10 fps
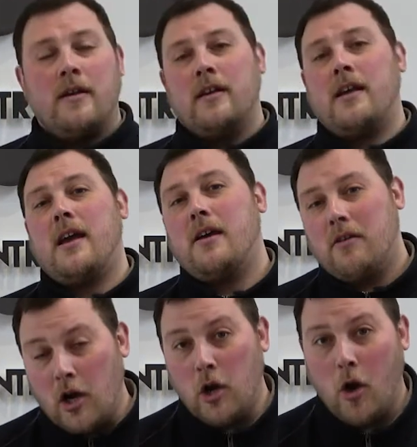yeah,
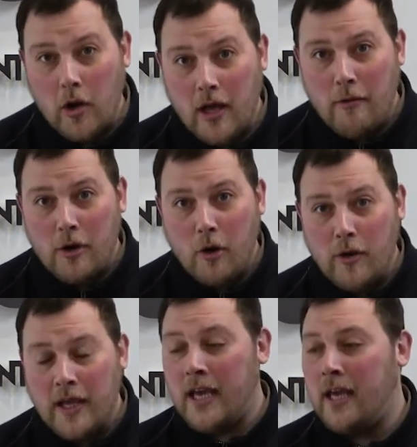a lot going
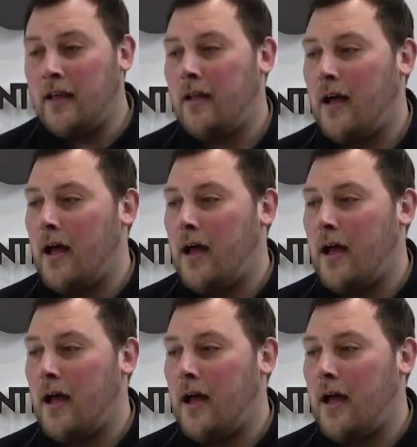on here.